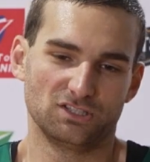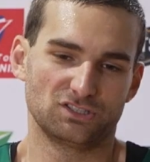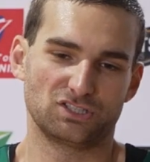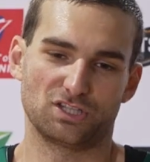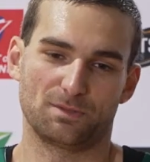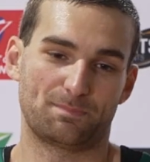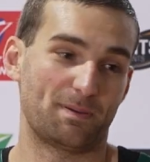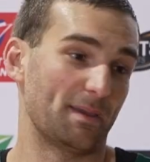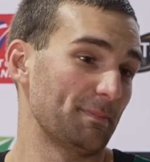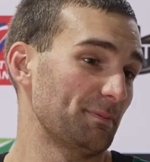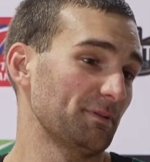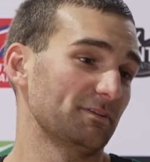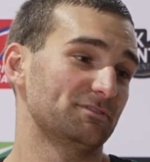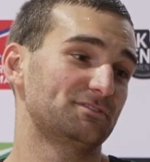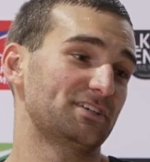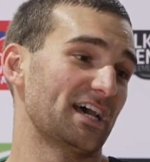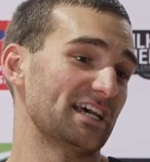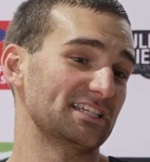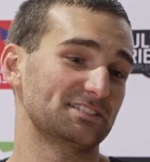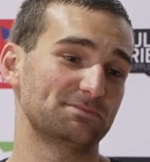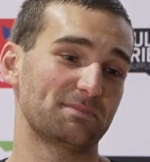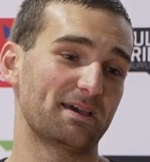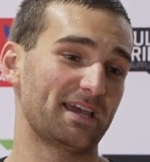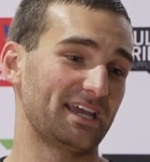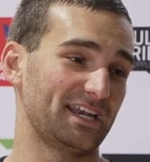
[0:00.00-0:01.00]
to the people of
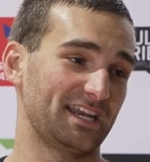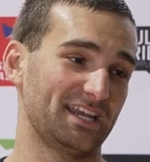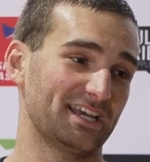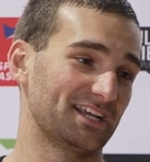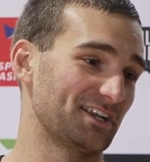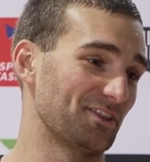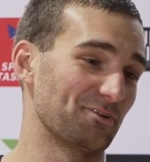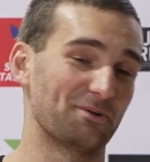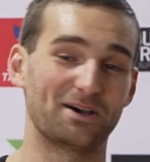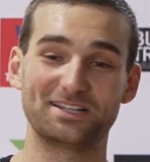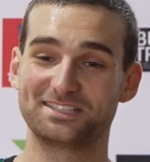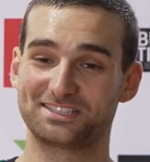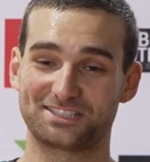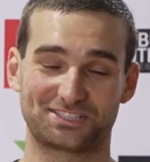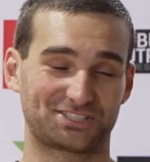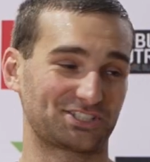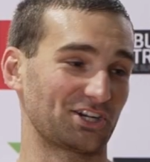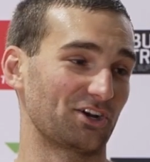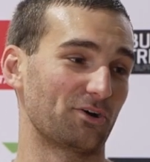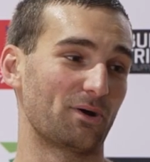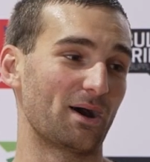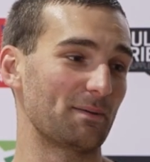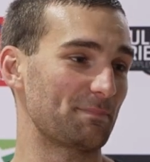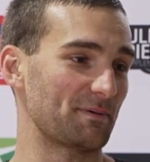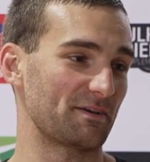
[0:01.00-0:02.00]
Tasmania, and the ones that
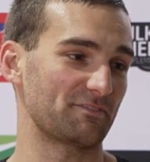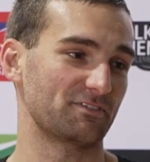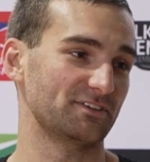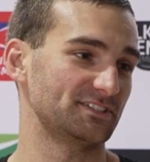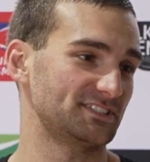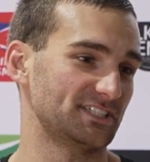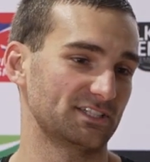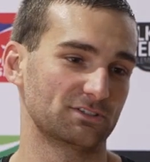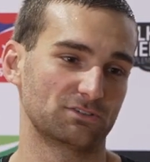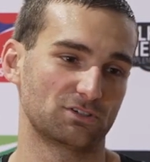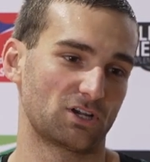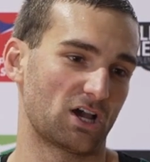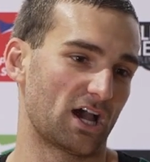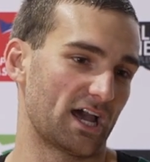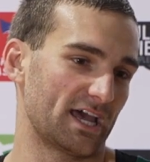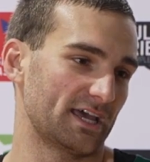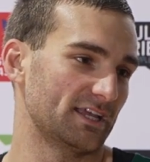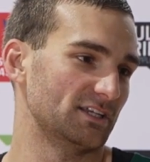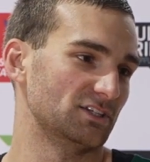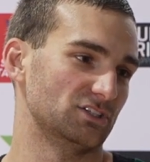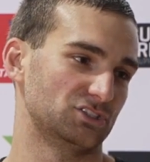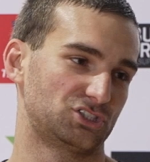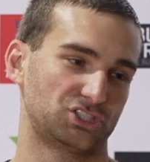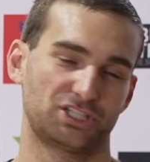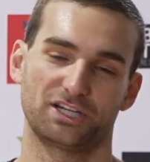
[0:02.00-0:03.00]
show up every single night
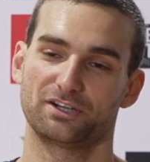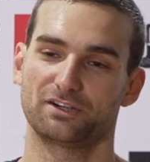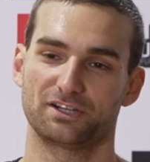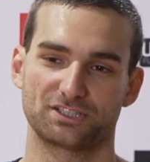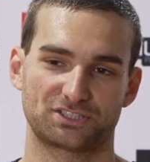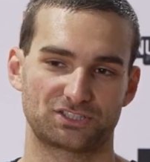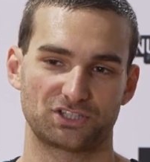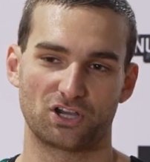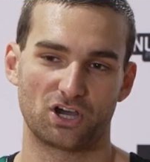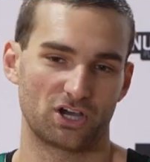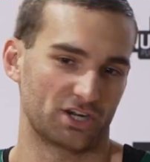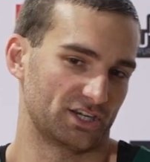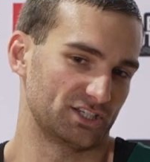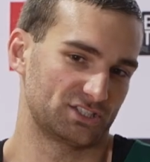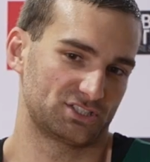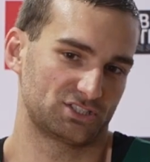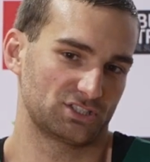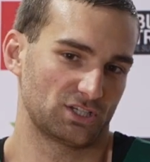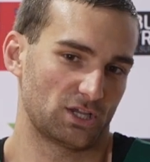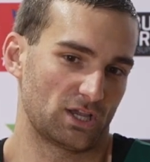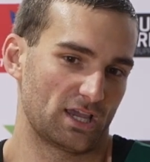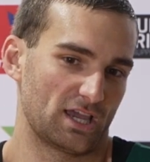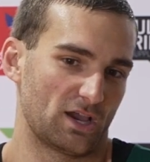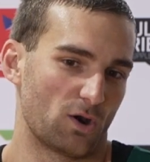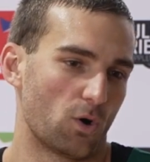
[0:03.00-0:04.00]
and cheer us on.
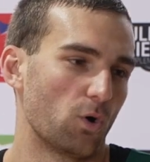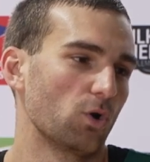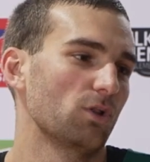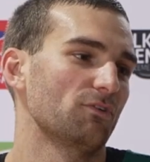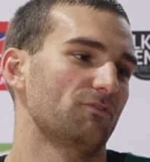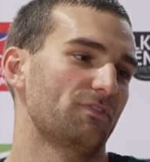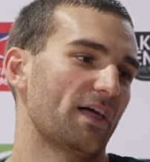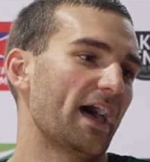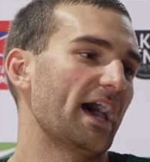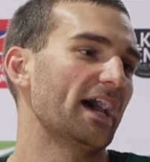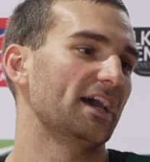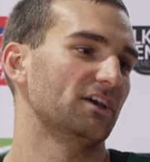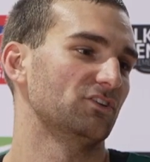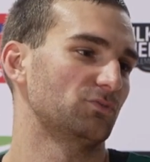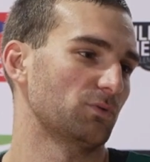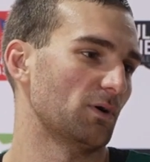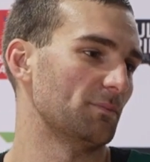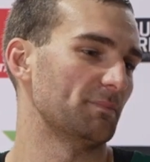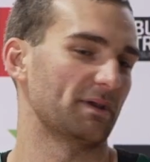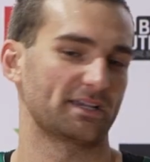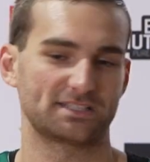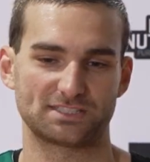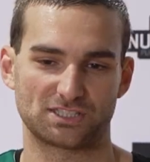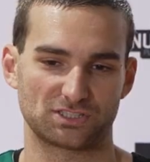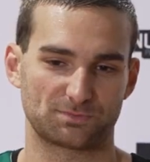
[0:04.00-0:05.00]
It's all of that is
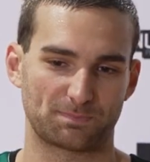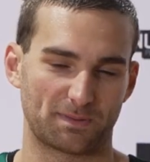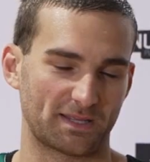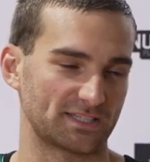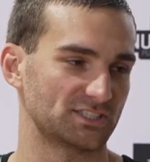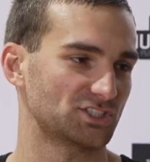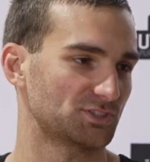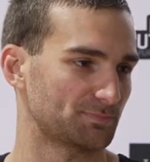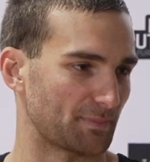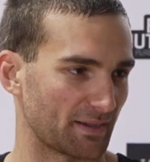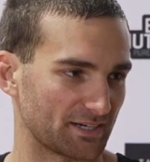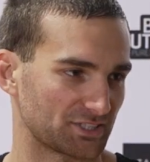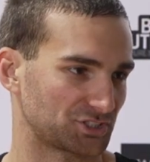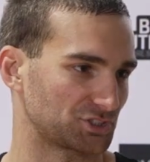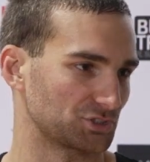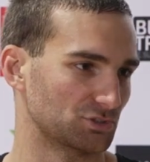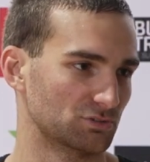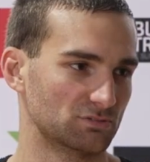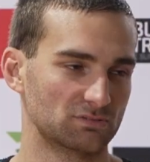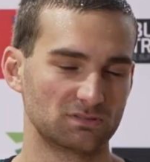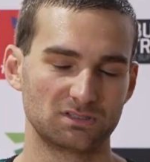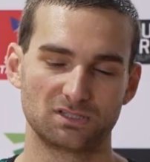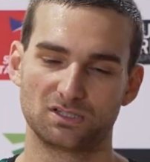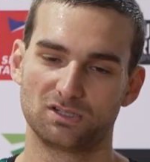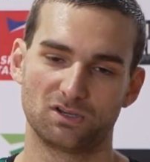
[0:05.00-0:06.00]
what makes this place
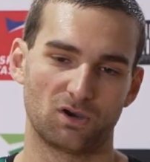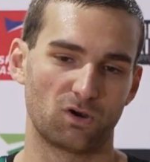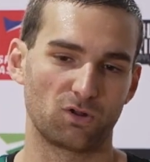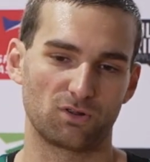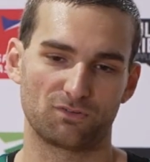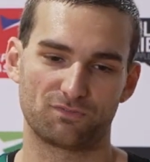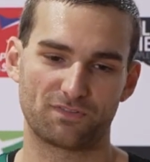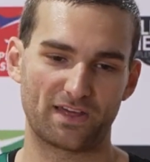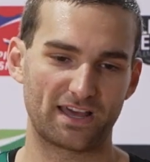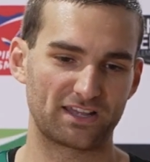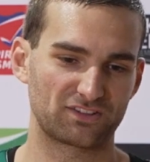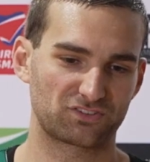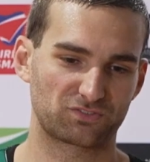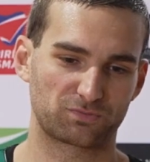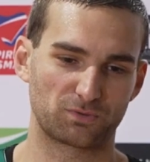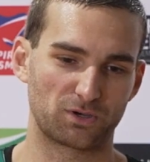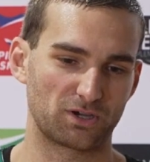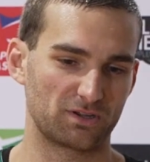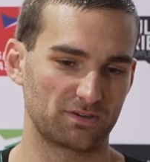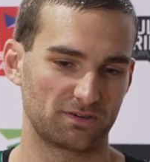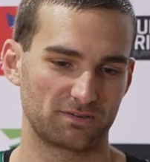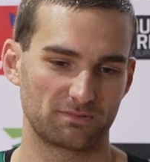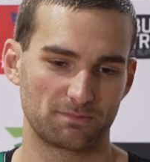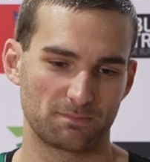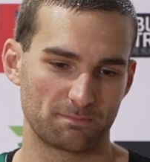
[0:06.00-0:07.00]
special. All of that's
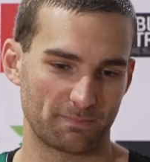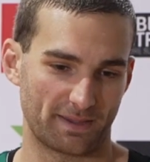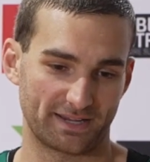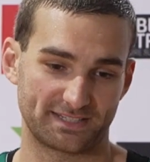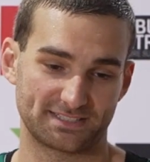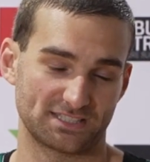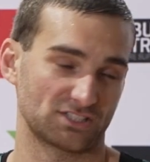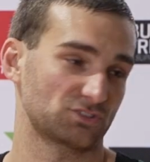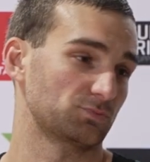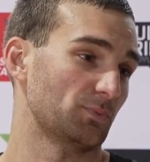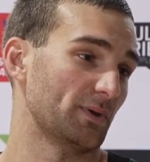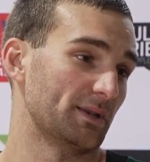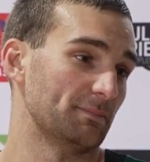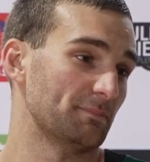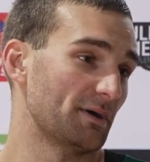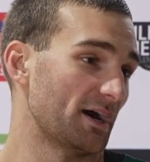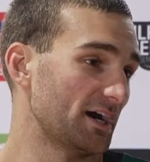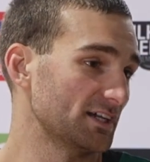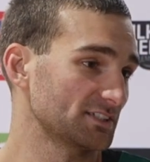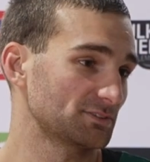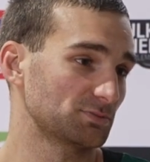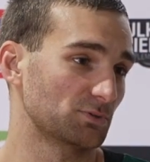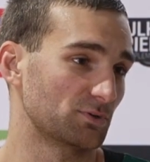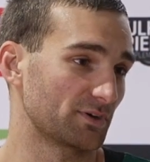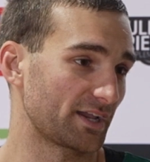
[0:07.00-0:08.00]
what makes us win
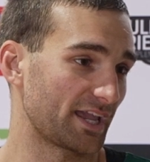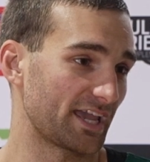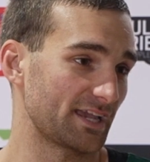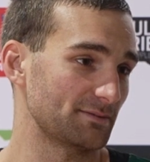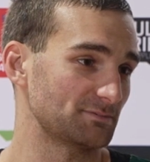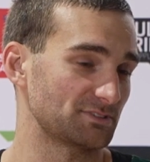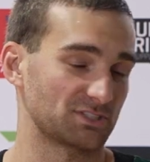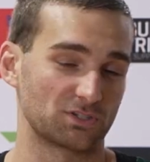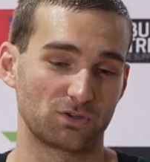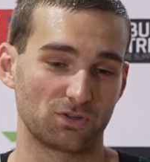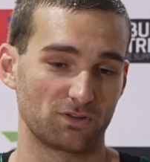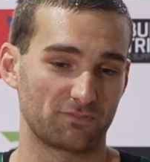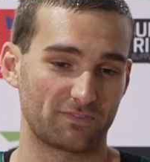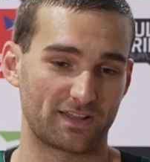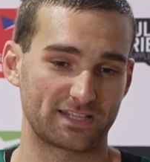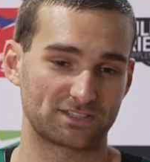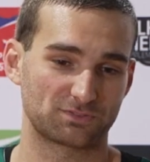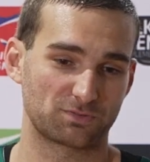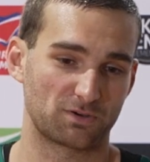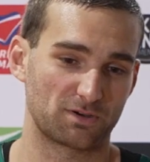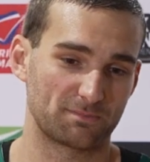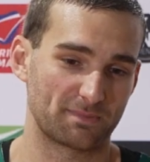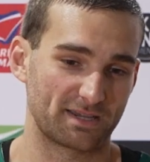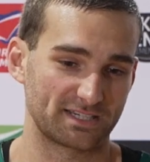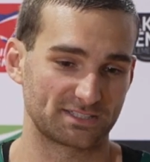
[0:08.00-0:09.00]
basketball games, and all of
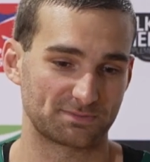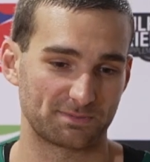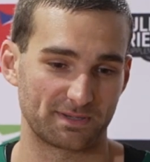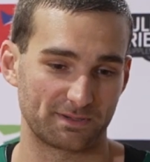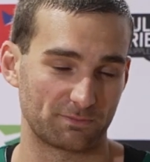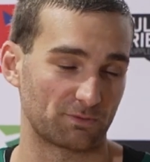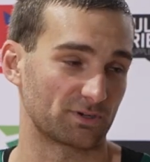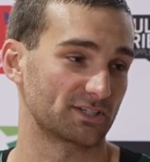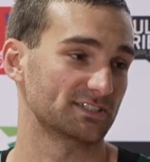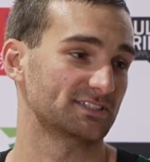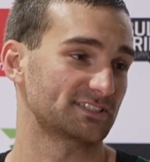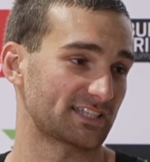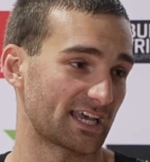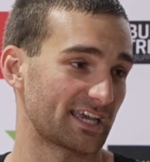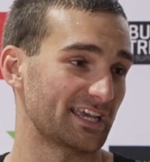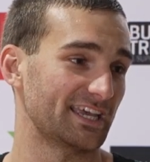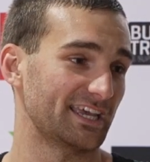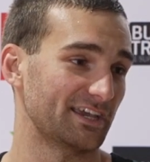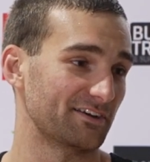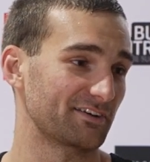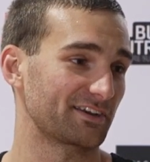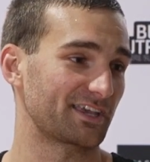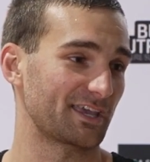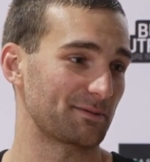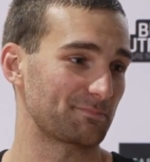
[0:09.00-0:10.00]
that's what makes me want to stay
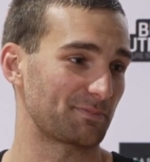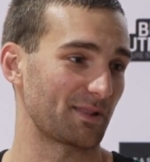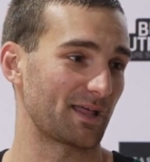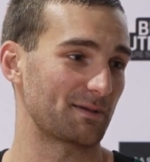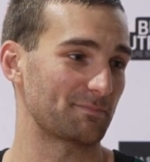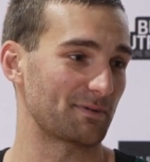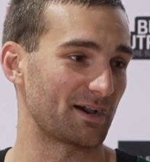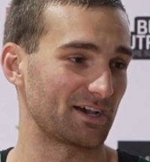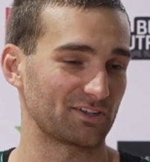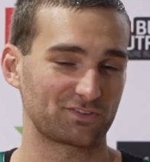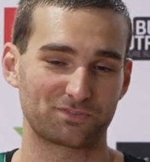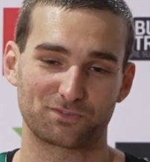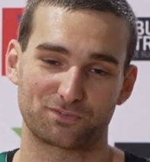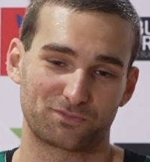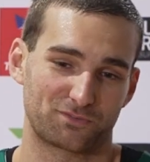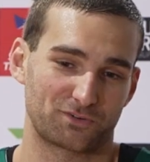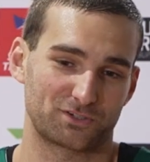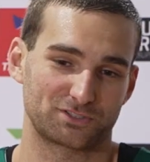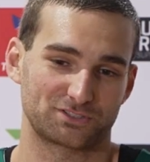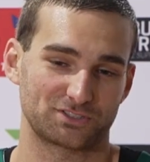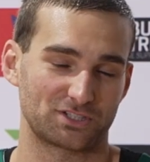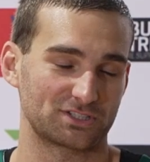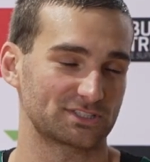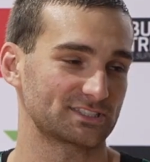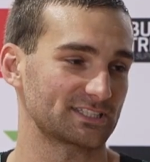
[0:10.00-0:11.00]
here and keep playing basketball for
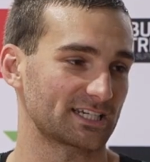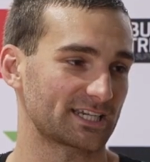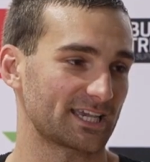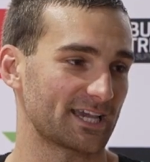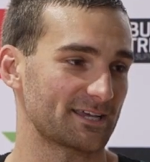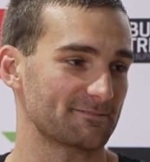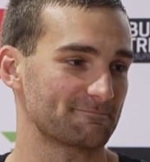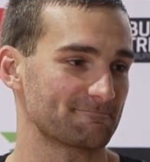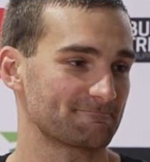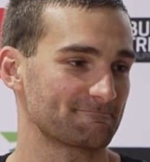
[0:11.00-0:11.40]
as long as I can.